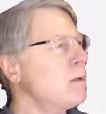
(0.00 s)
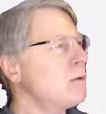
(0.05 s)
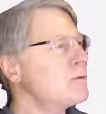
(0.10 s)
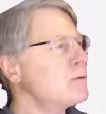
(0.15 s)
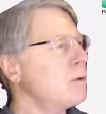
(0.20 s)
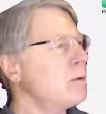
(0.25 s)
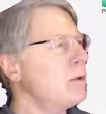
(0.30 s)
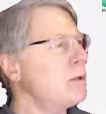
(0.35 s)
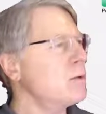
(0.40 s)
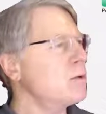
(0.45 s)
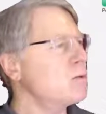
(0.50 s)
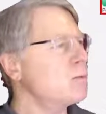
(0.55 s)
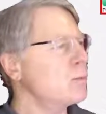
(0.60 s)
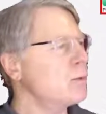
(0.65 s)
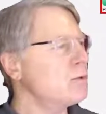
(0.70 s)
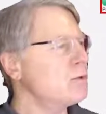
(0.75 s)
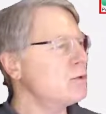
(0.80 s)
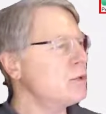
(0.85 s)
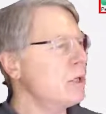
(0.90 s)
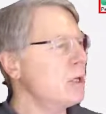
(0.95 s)
So here's
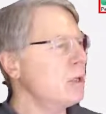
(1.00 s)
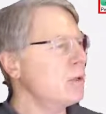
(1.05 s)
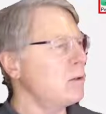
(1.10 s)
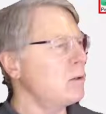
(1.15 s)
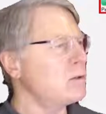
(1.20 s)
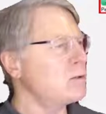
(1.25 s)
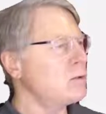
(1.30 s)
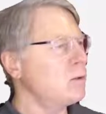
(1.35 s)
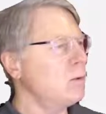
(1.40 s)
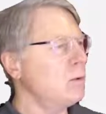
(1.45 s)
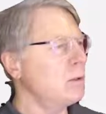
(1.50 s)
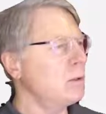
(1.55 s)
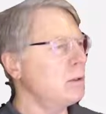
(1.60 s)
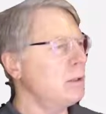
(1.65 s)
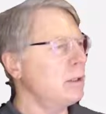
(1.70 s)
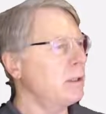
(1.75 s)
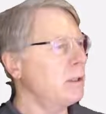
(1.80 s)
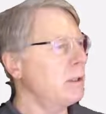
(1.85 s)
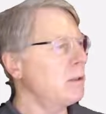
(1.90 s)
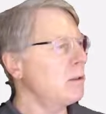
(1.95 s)
percent. So we'll
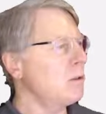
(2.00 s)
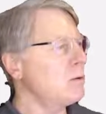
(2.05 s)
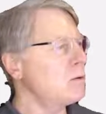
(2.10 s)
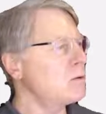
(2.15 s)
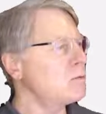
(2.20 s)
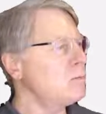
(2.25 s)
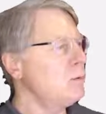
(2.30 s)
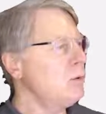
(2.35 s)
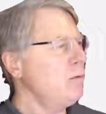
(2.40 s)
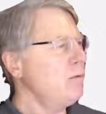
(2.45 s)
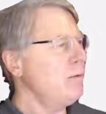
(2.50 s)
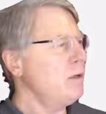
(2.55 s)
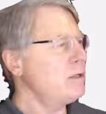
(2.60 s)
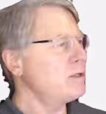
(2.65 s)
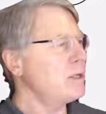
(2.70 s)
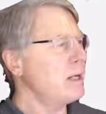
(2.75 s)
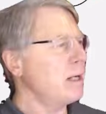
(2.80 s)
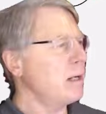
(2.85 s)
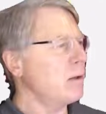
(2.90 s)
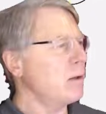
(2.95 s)
click on those, move these
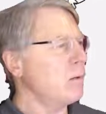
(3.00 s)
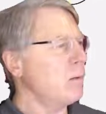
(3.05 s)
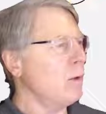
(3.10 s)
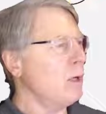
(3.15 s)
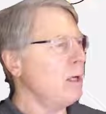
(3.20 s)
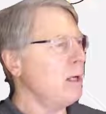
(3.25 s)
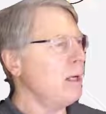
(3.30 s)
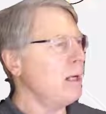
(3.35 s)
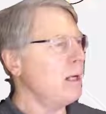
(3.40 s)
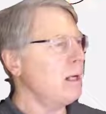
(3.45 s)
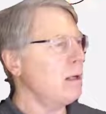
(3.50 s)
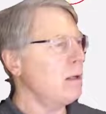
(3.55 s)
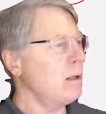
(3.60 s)
out of the way,